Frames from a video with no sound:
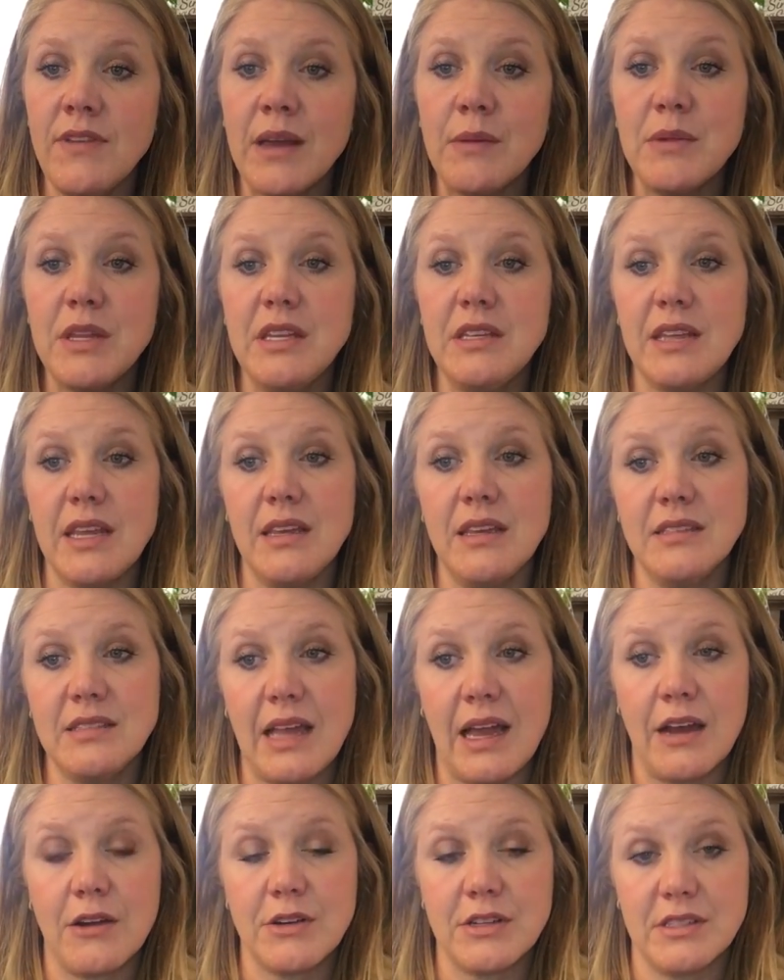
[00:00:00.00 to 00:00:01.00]
many days,
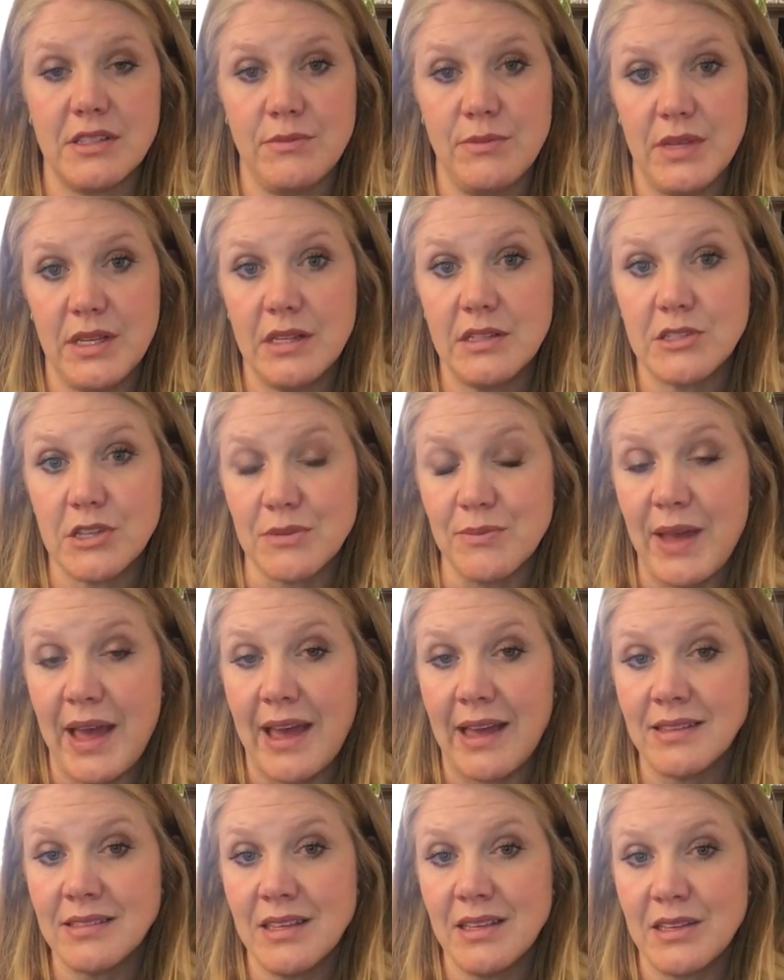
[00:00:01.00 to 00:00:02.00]
hours, and minutes are
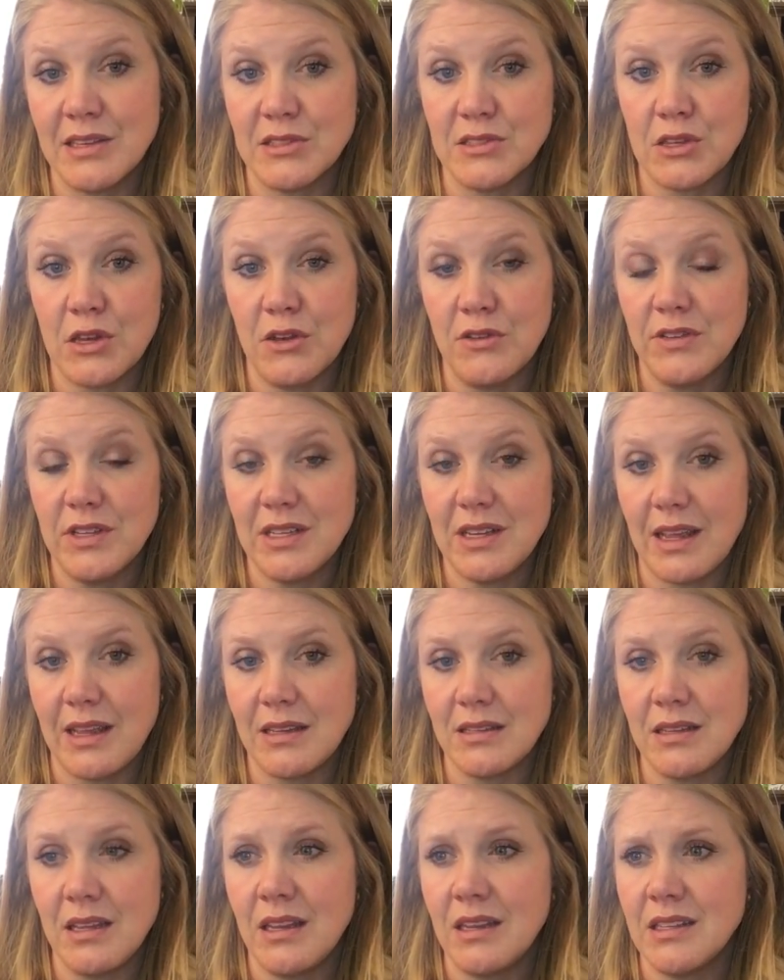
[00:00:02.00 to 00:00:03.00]
passing as
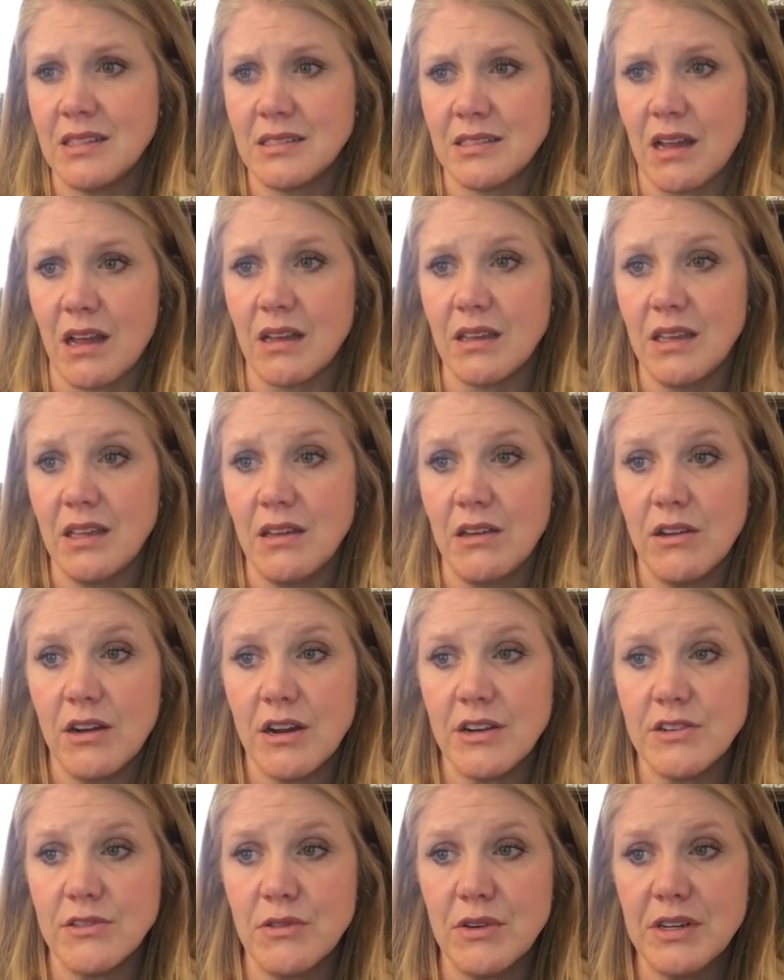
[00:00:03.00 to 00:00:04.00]
COVID-19 is knocking on
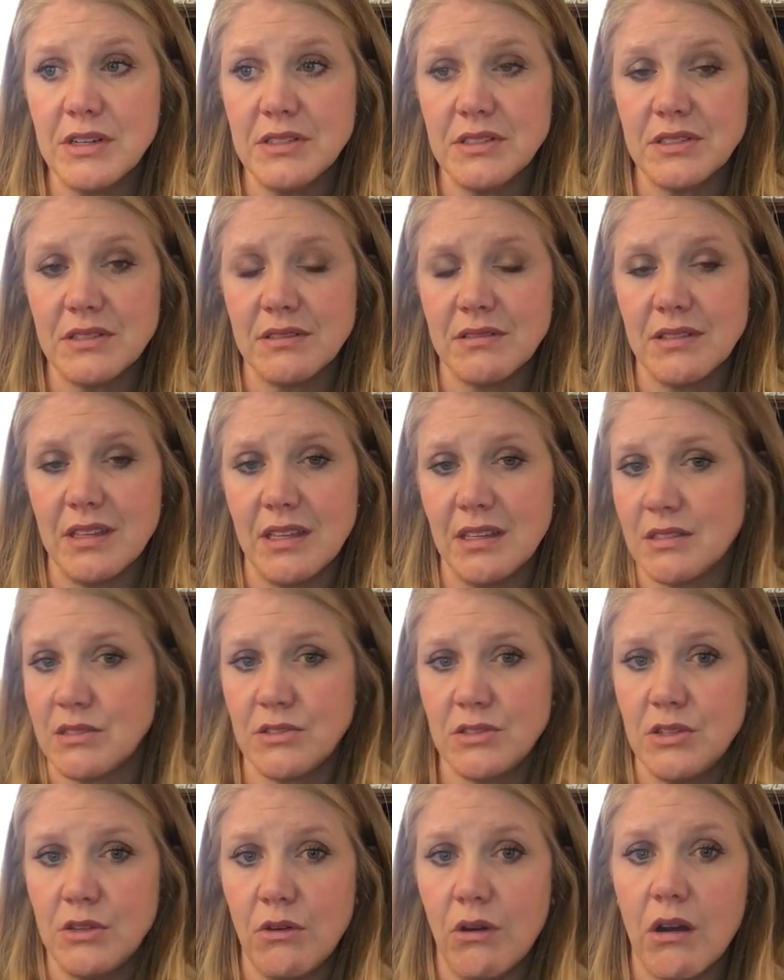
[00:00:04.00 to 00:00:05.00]
our doors.
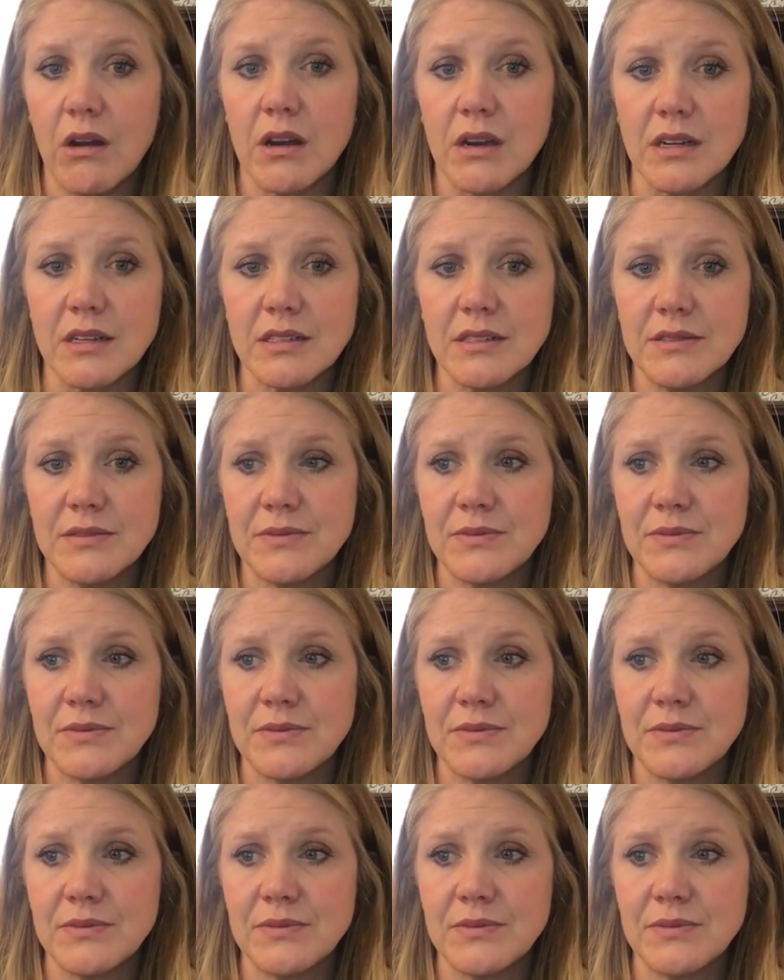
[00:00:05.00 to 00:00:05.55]
It's too hard.